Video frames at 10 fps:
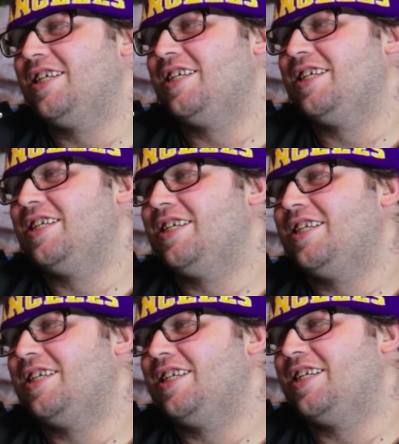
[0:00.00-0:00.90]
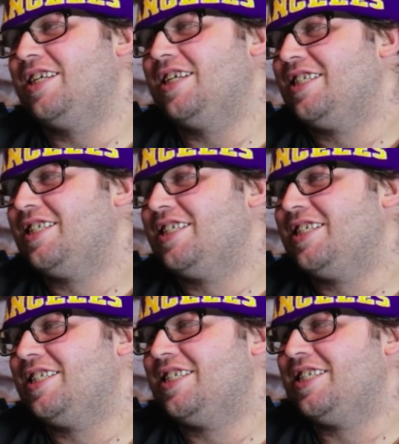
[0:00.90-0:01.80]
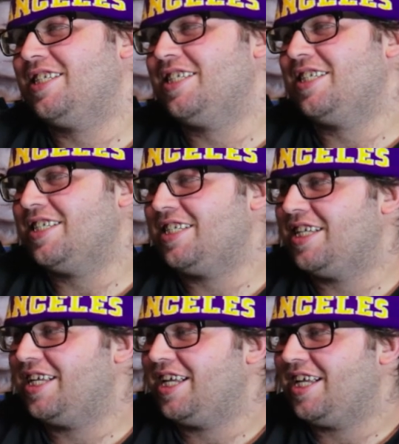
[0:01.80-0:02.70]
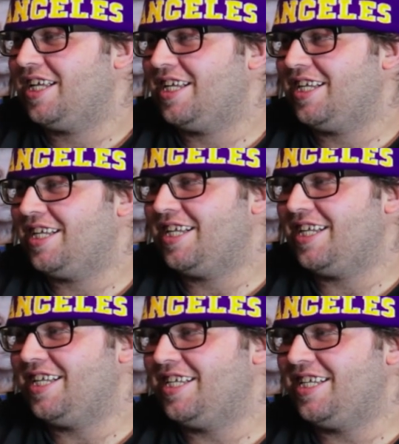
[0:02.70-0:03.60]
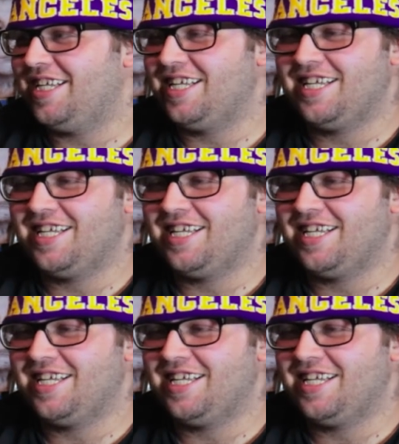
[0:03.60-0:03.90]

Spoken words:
(not speaking)